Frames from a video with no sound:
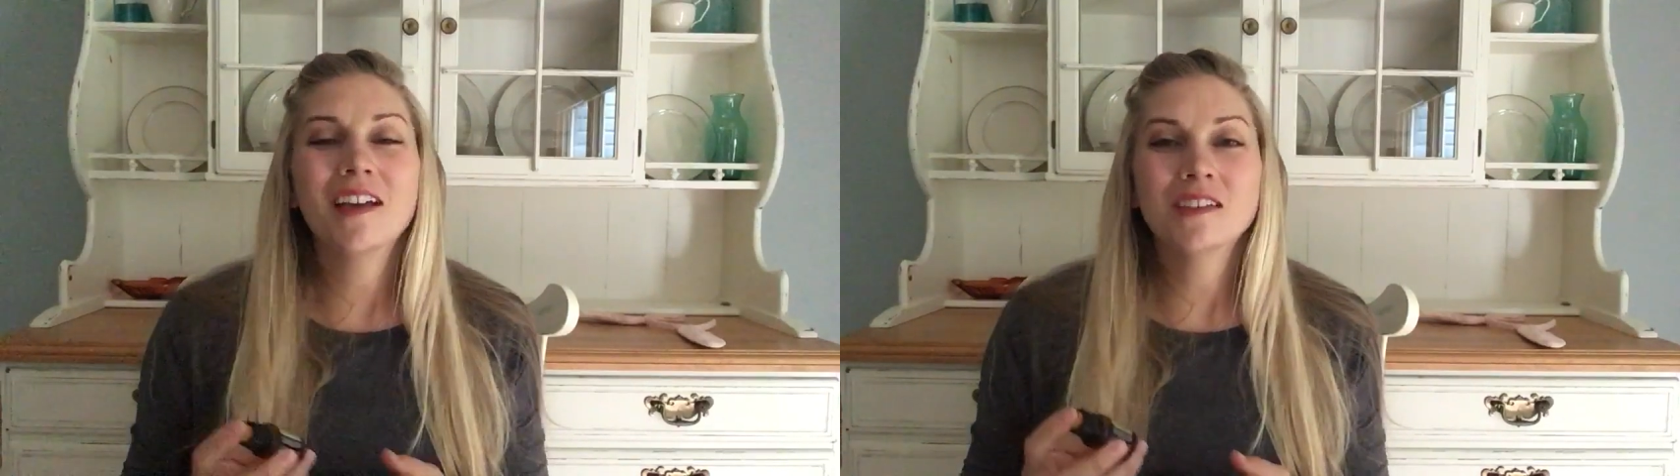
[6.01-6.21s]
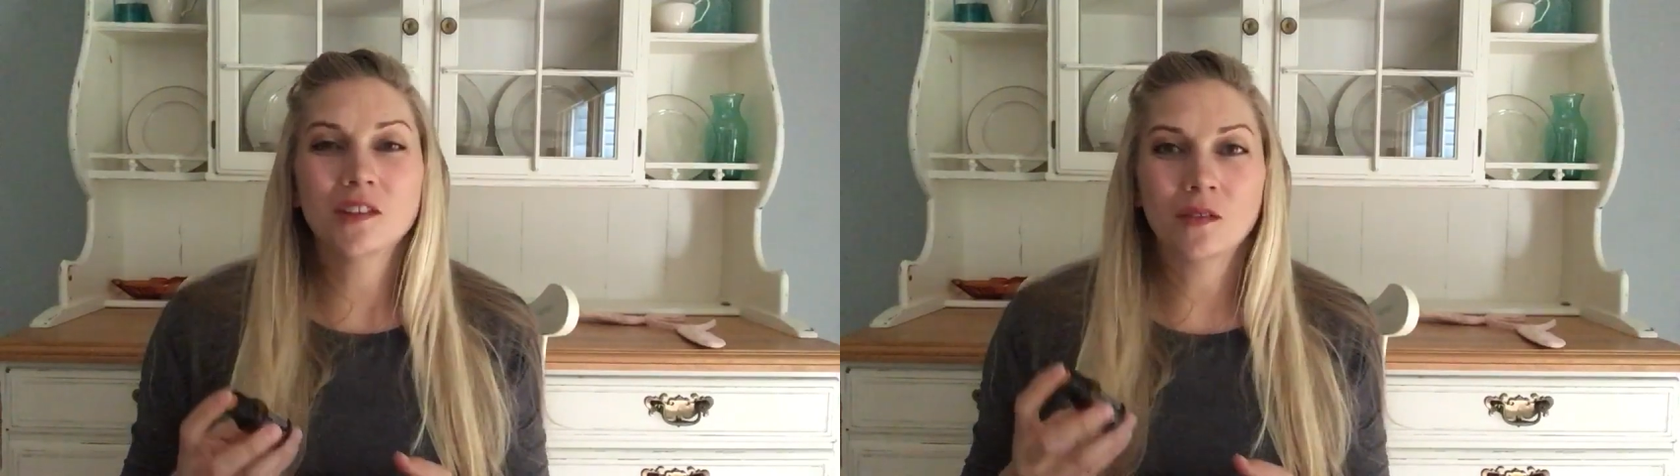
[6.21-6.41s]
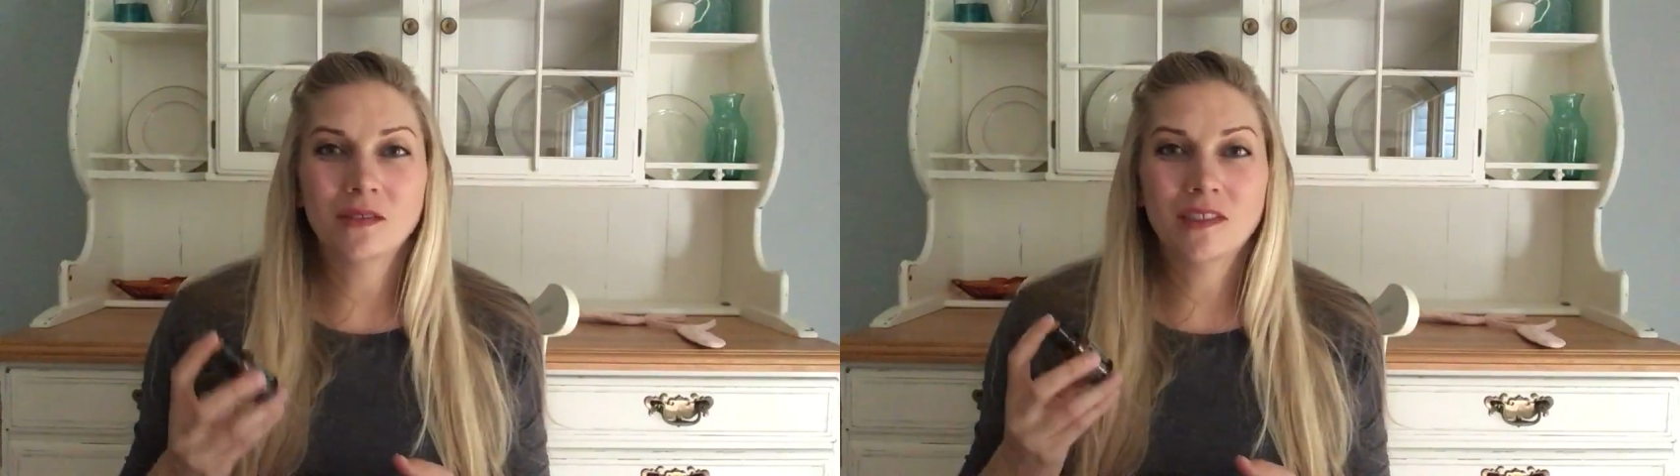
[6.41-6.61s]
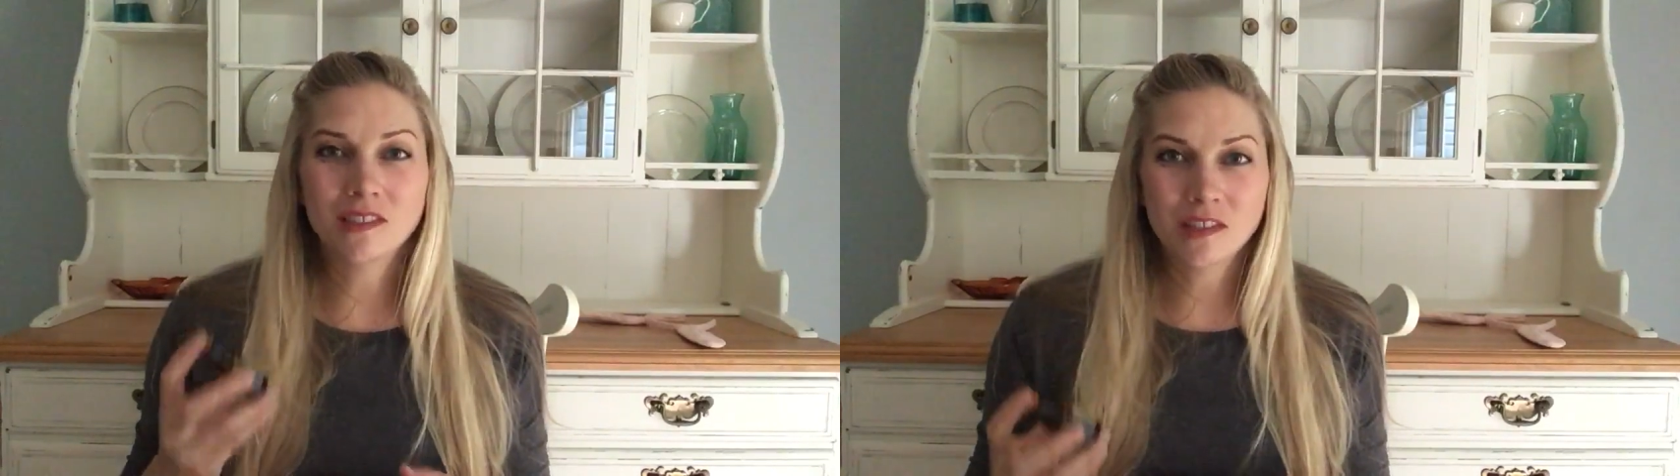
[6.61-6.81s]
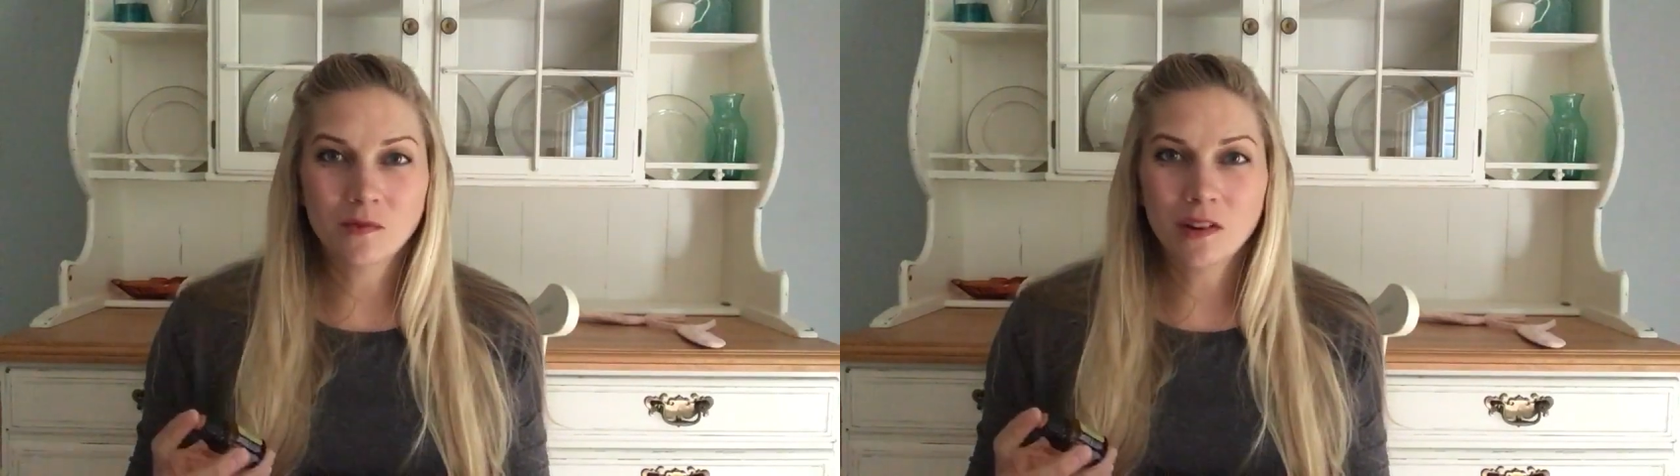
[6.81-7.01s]
So
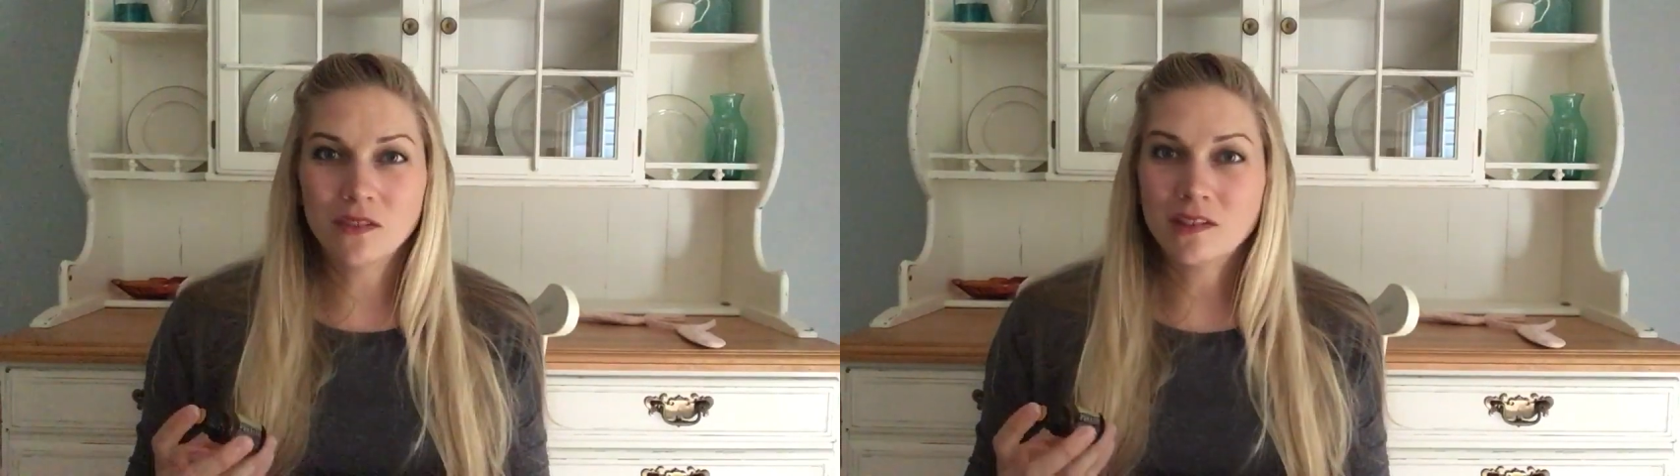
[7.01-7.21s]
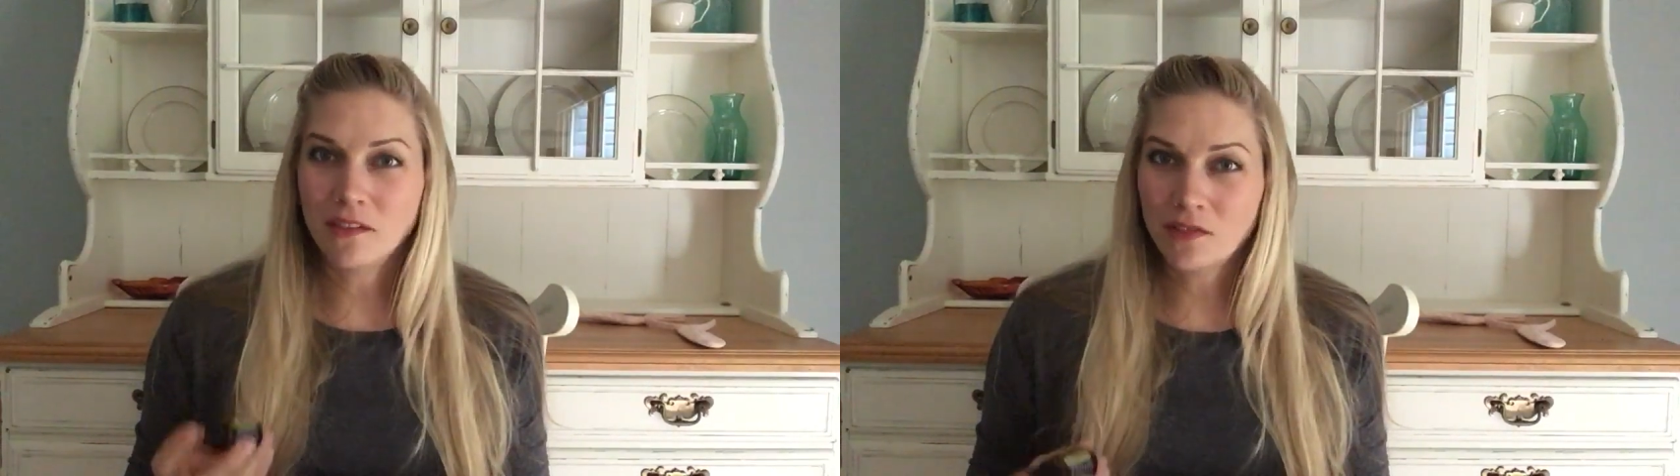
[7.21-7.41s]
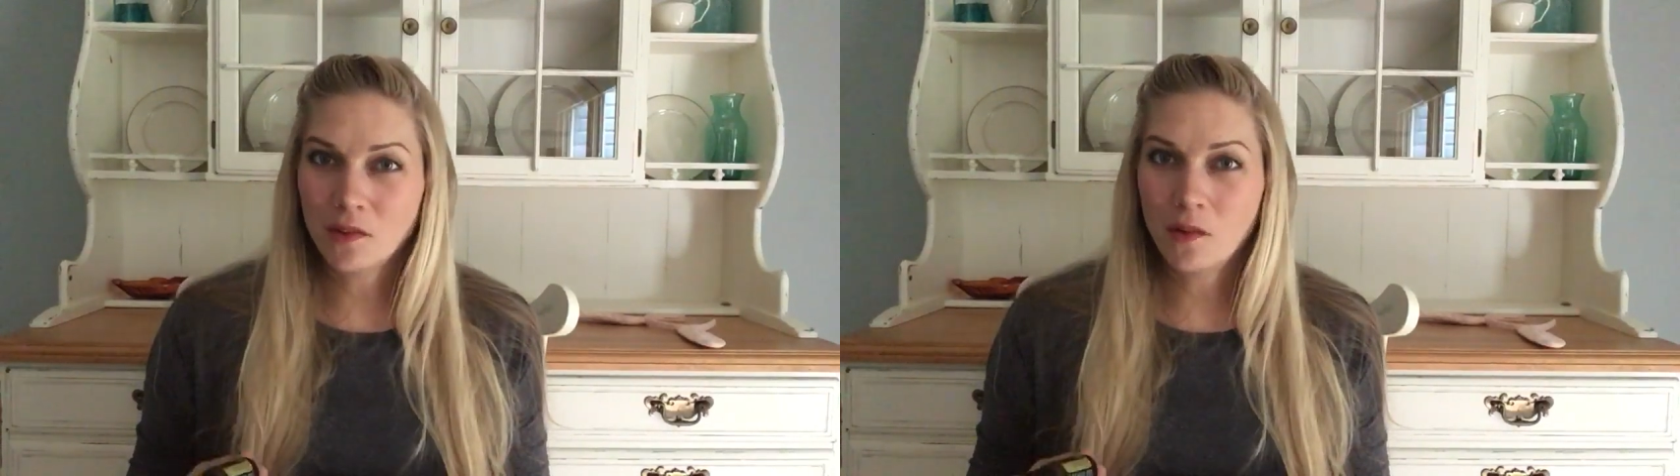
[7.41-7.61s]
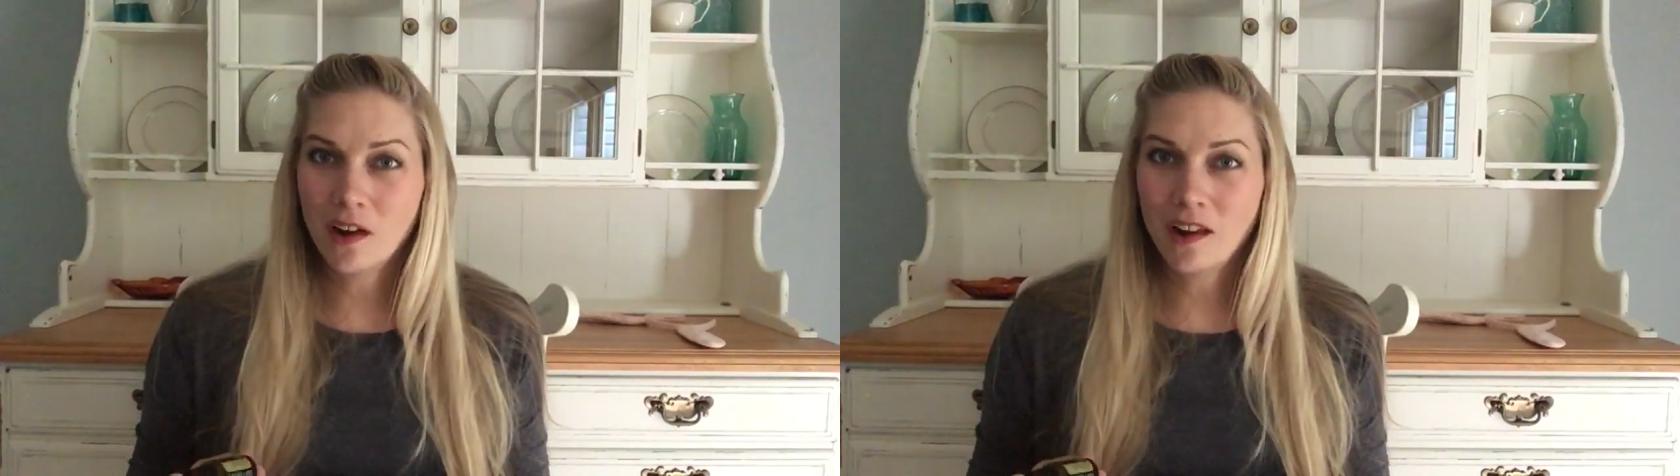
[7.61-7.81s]
this is one you definitely want